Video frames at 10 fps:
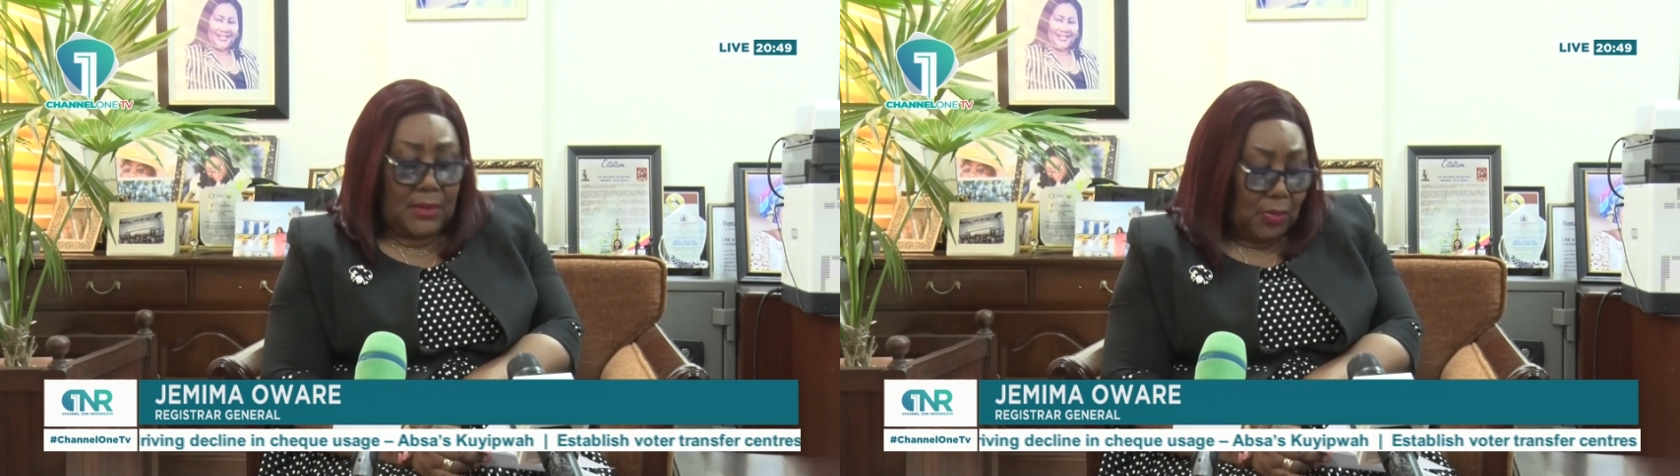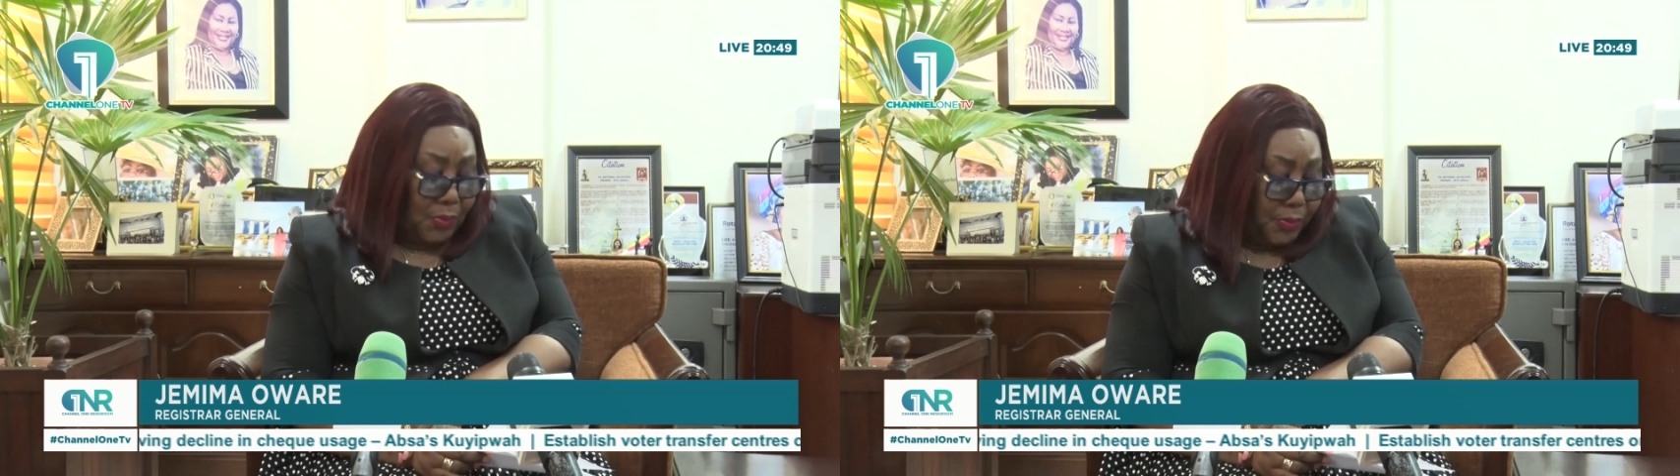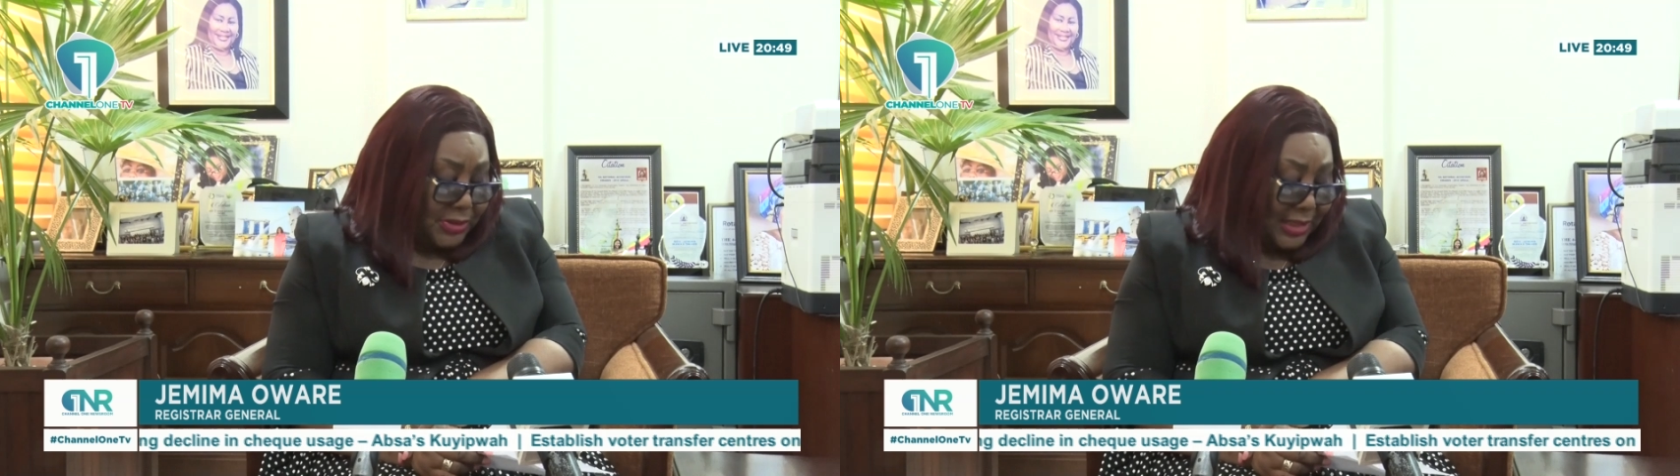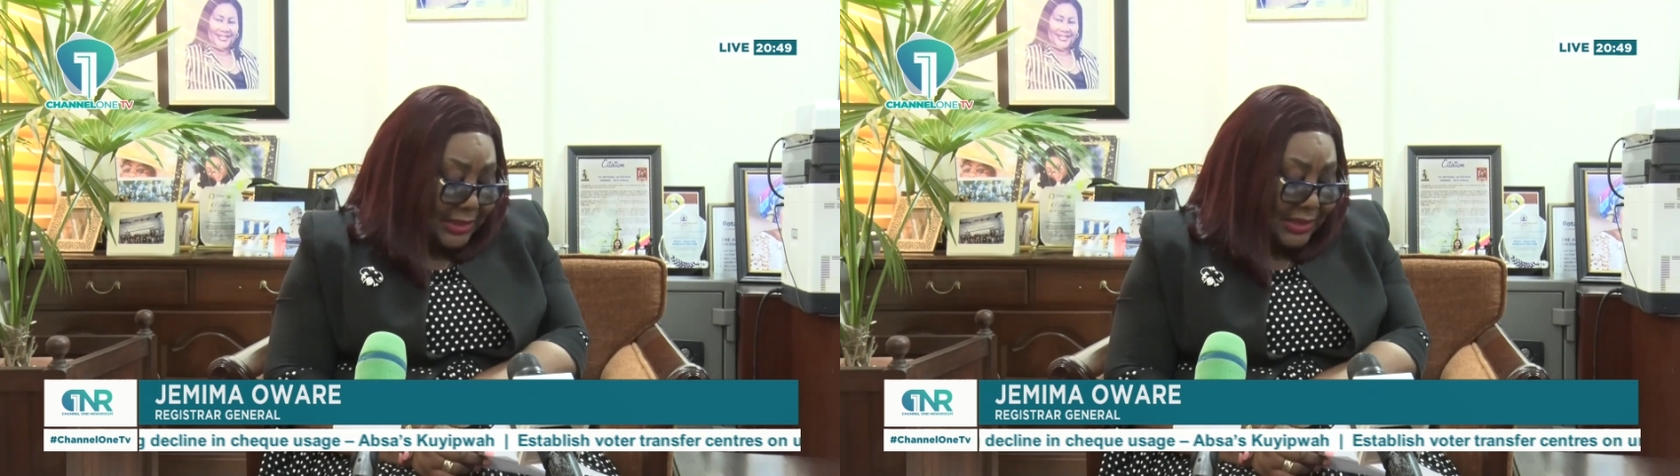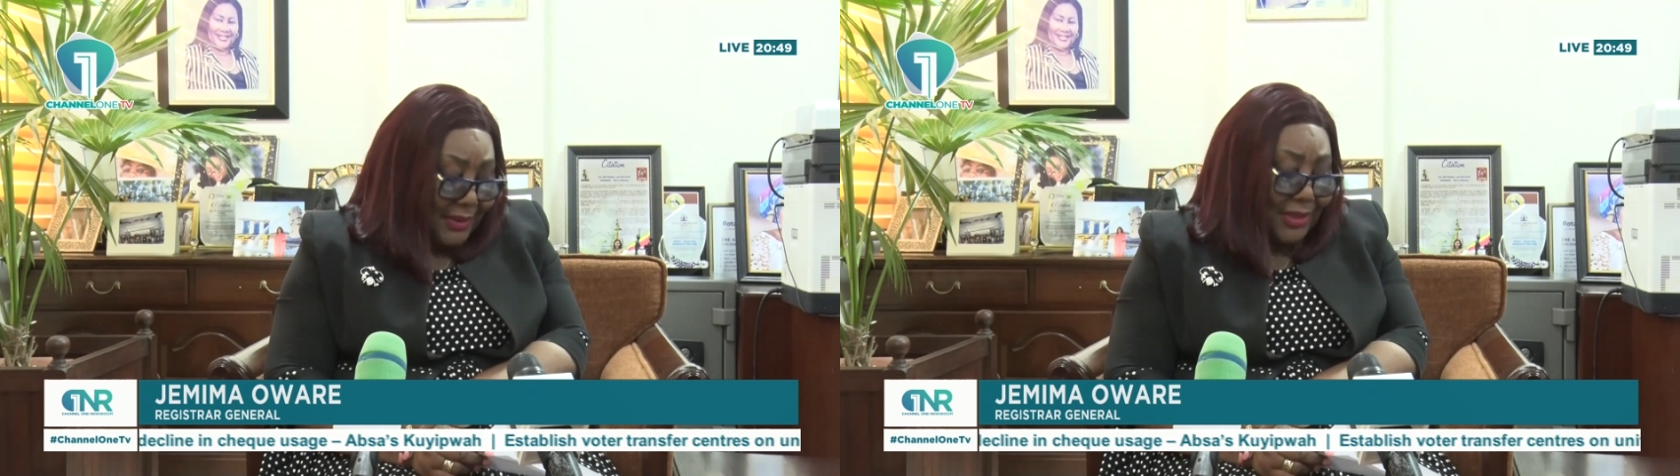We put
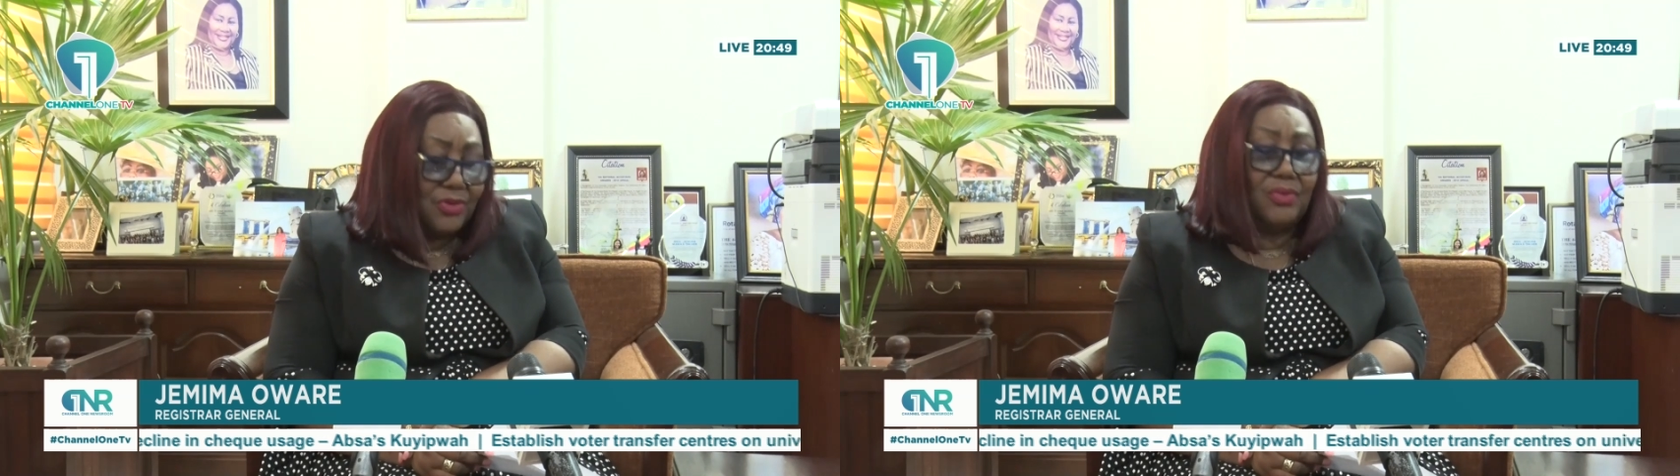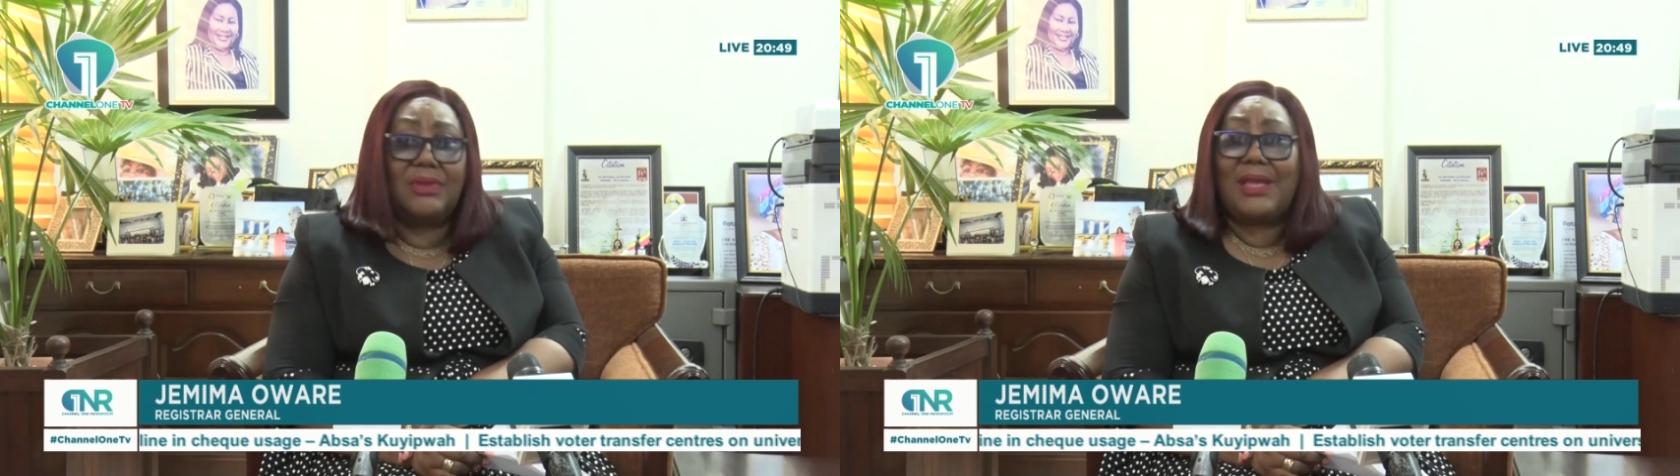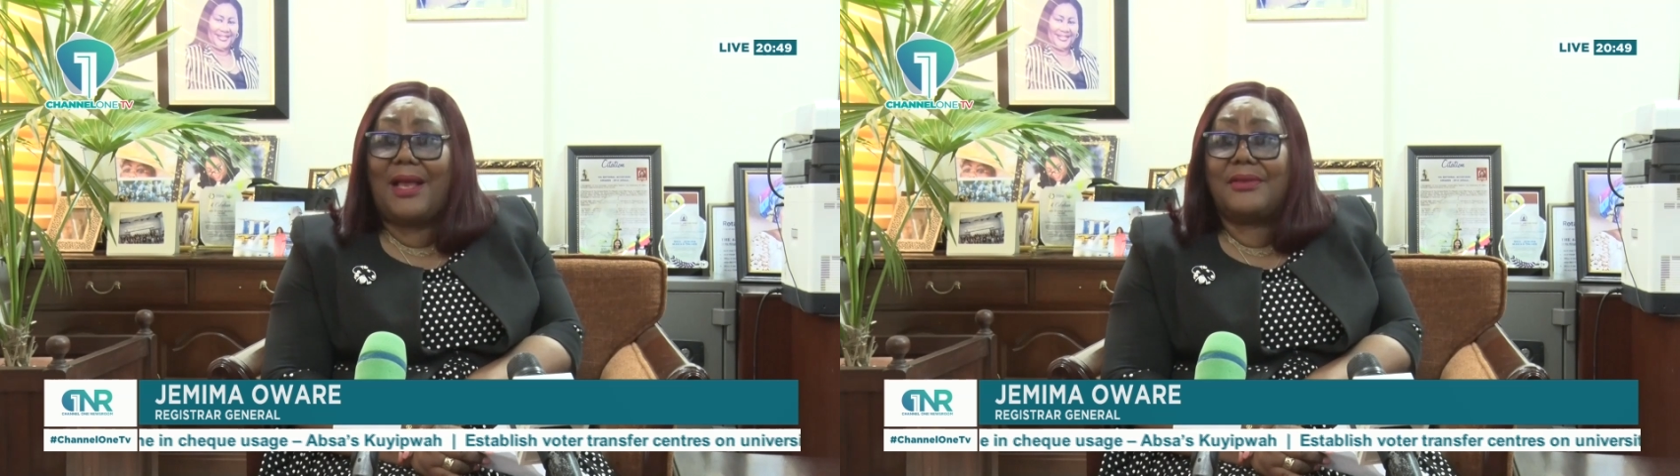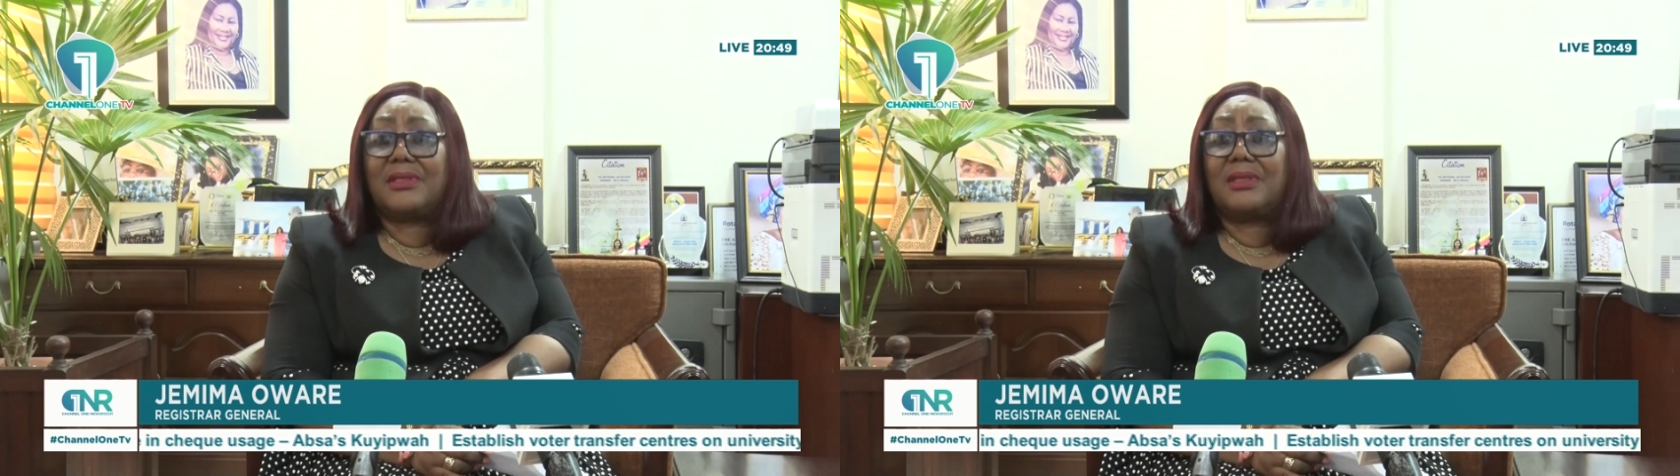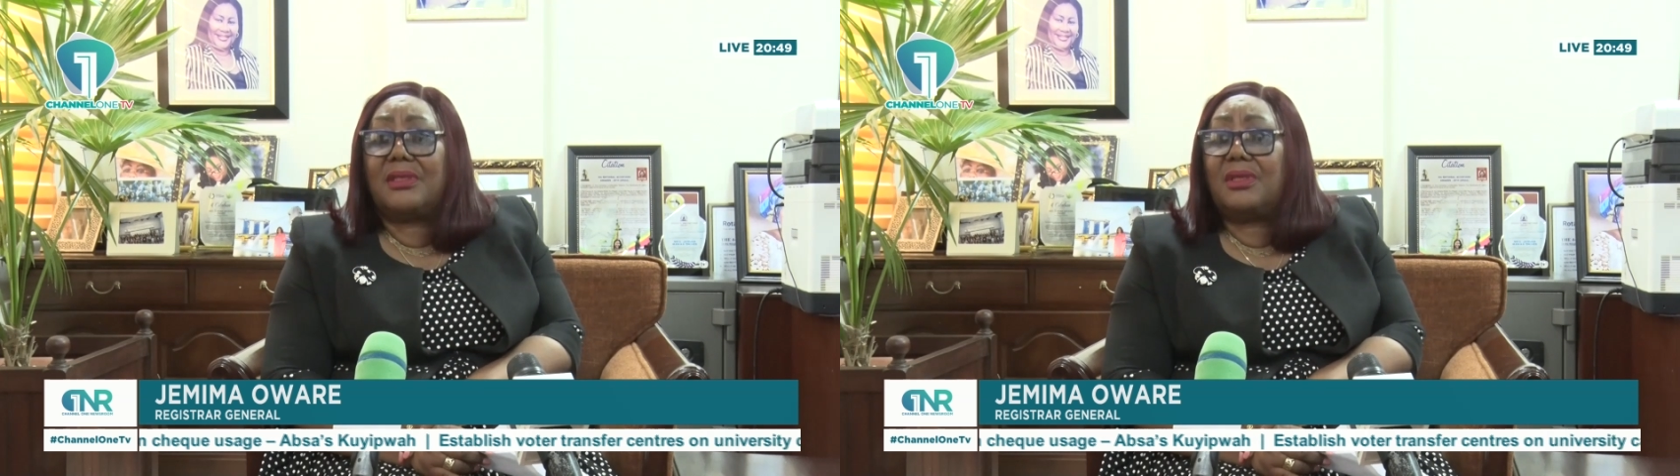out about two
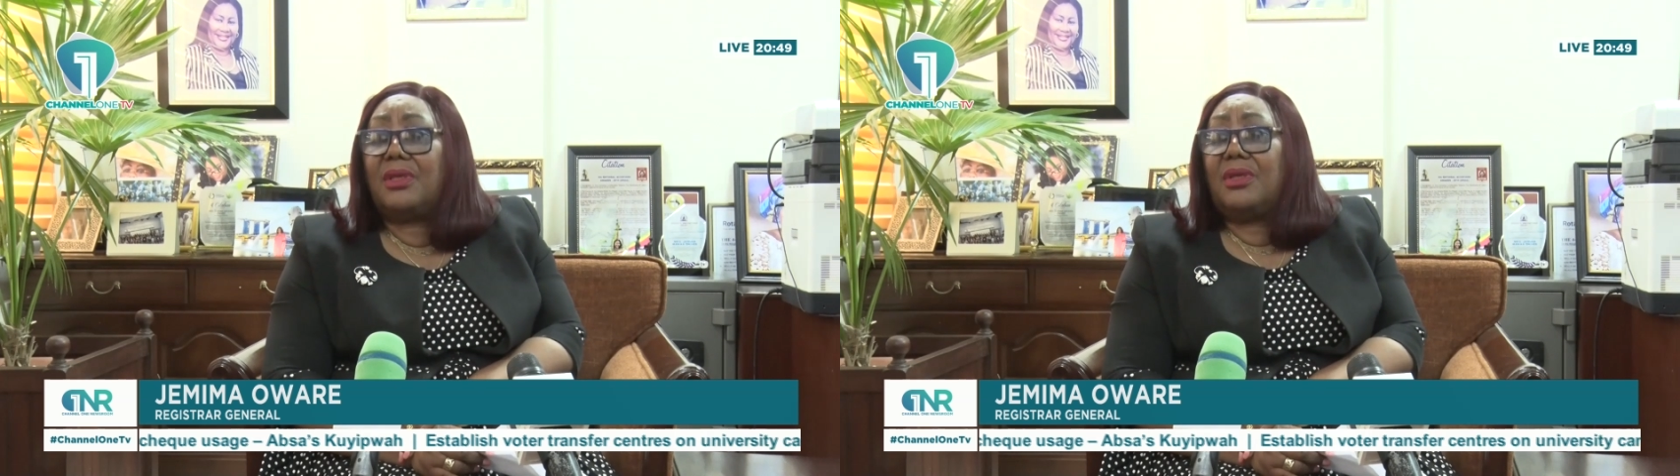thousand